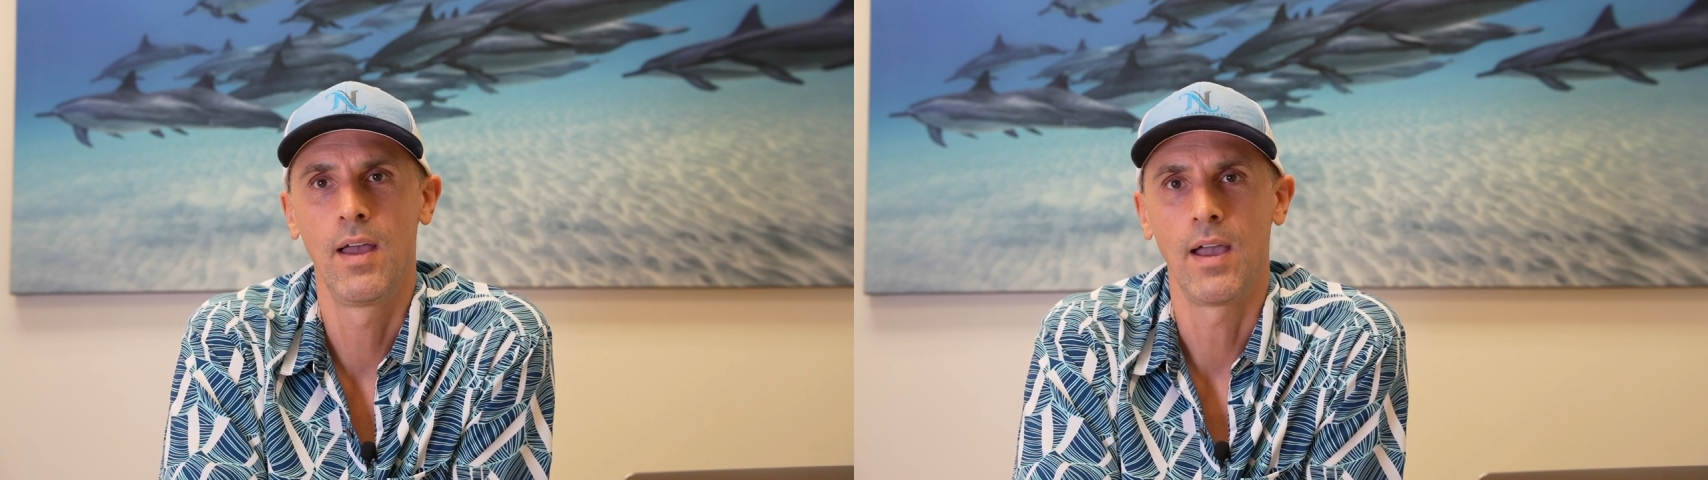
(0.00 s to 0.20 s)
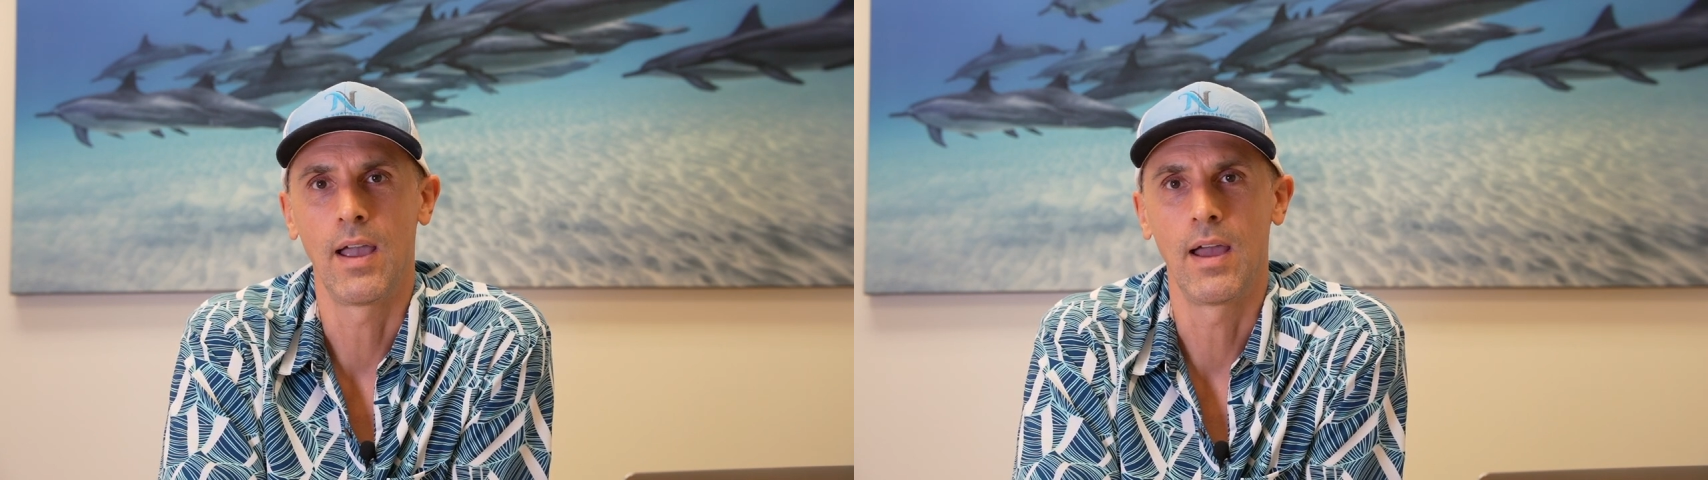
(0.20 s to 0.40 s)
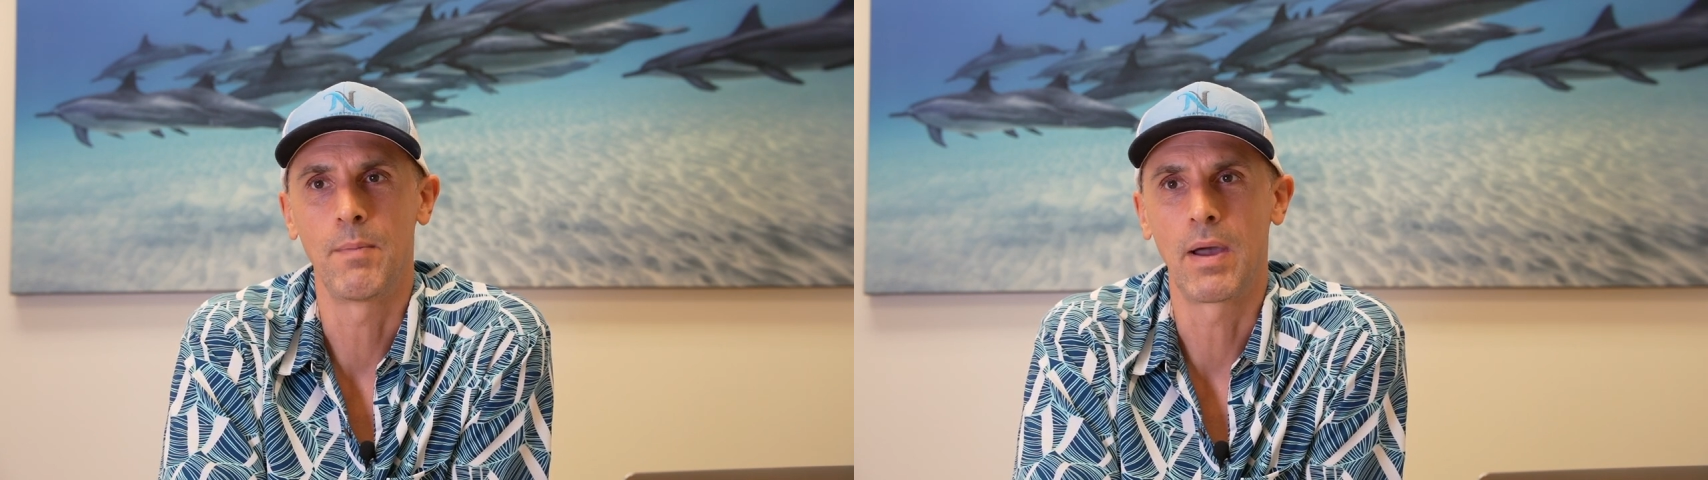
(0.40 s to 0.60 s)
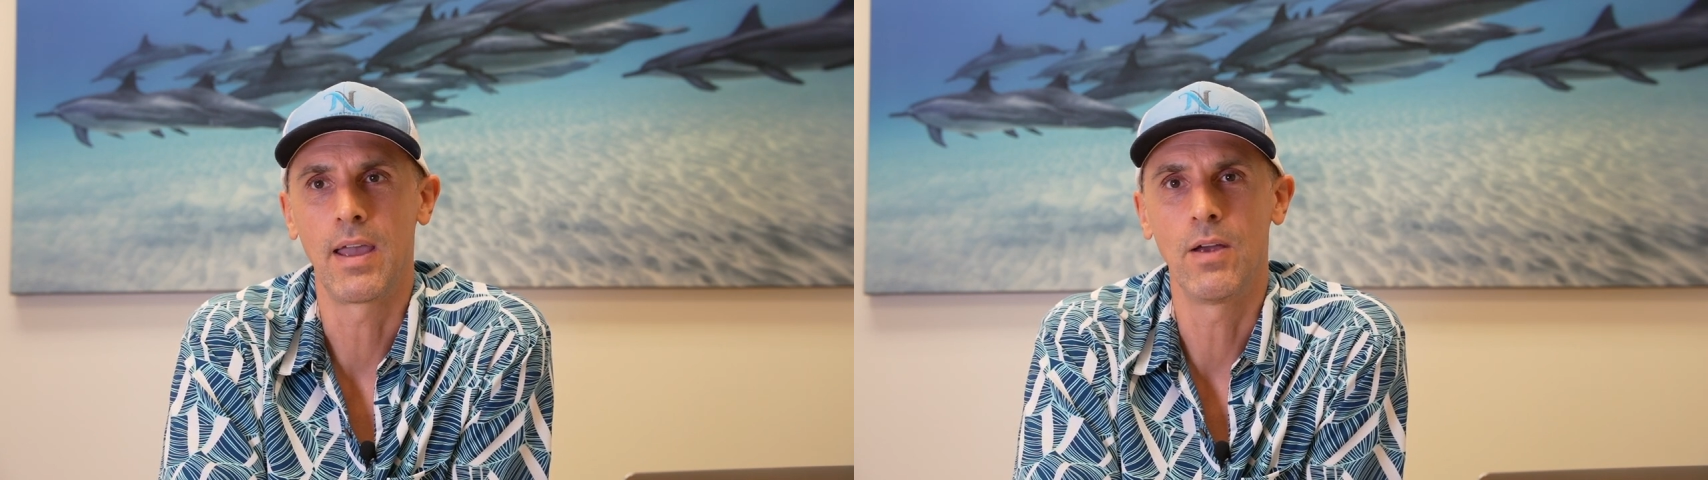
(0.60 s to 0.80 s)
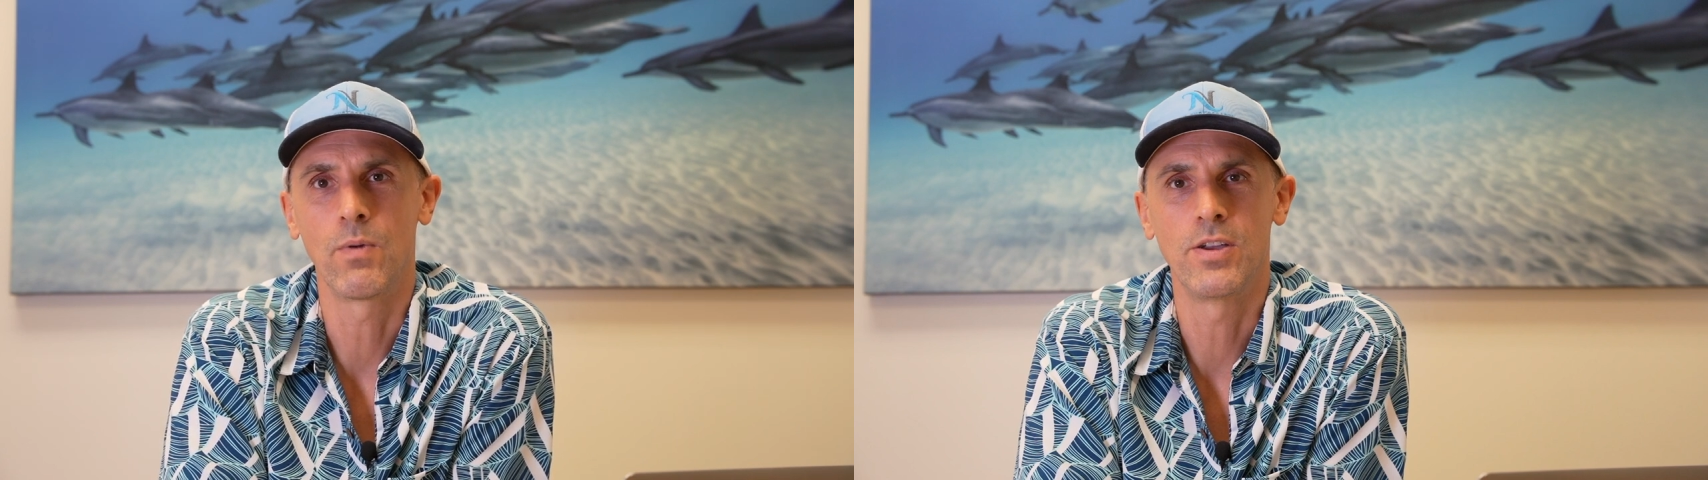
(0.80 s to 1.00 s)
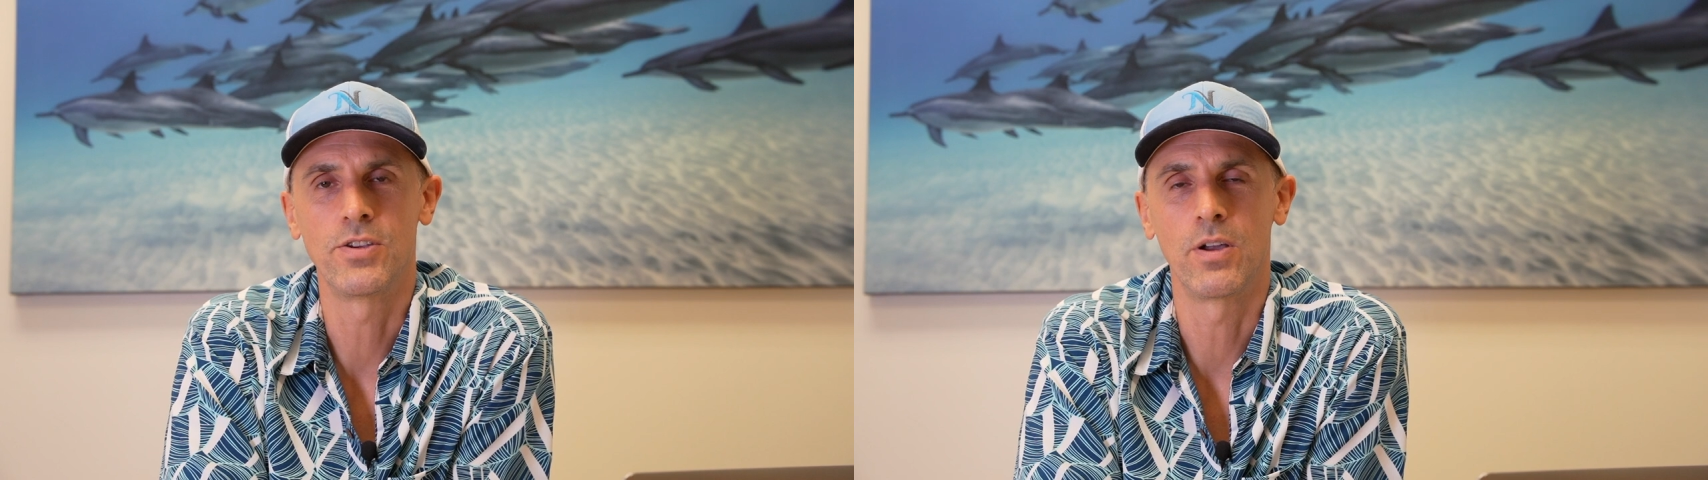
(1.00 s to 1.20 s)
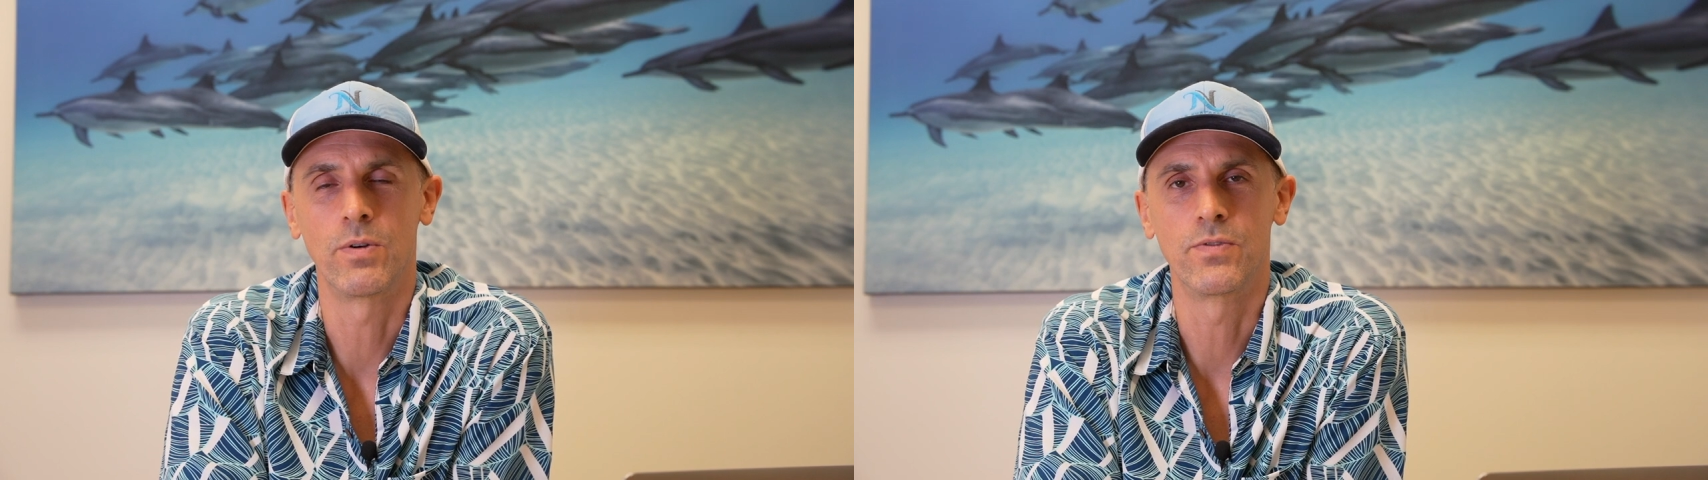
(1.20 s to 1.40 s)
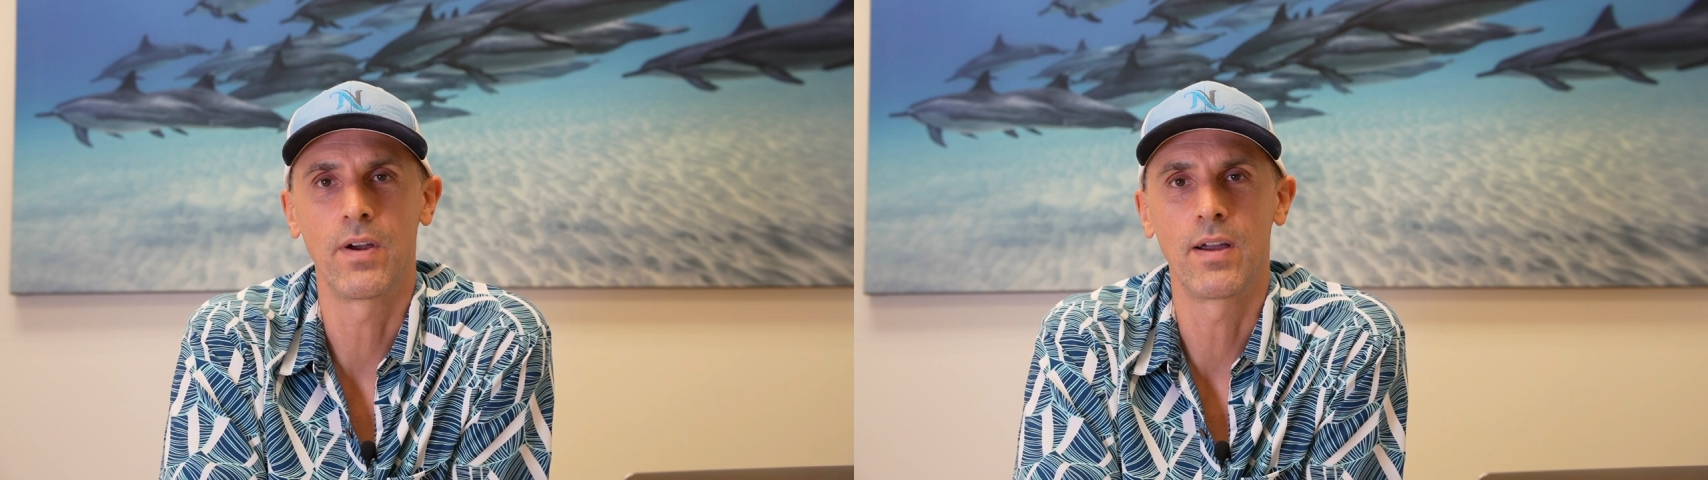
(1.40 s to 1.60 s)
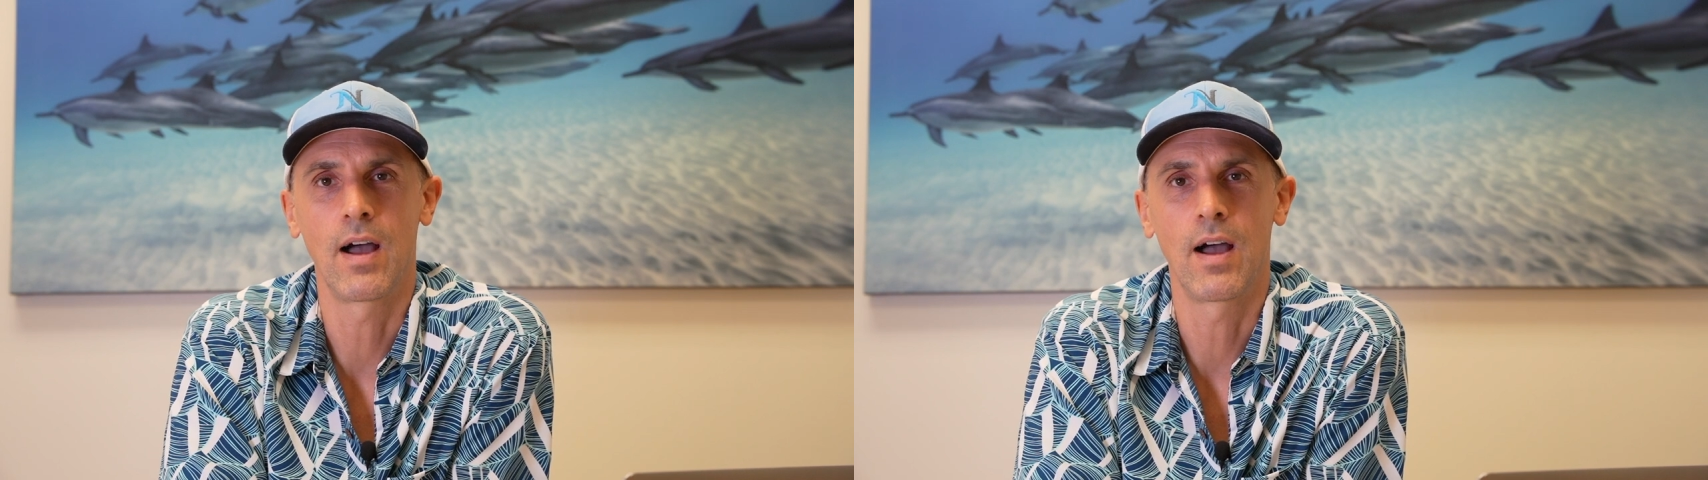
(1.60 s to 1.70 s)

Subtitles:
and my hit ratio was very